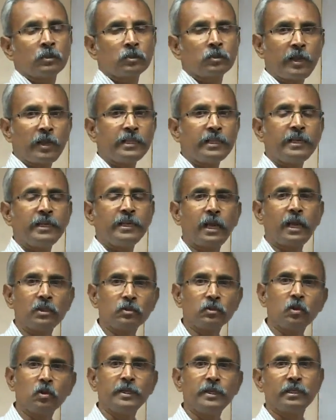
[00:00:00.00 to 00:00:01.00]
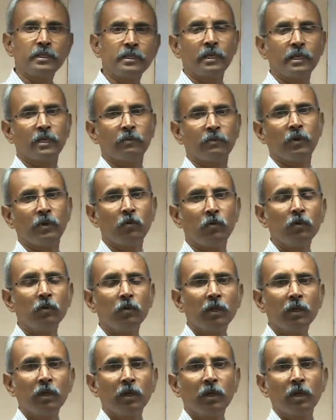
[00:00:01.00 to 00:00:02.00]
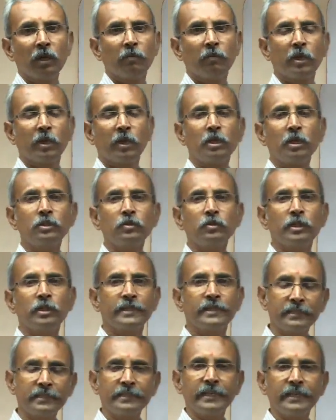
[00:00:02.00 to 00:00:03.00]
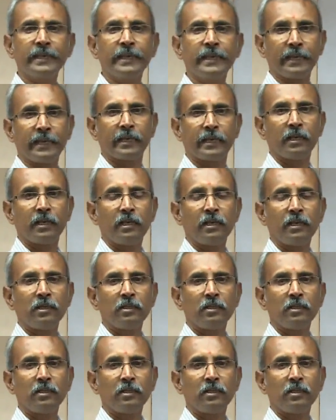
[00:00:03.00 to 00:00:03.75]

So like that in isometric view, because you are tilting it,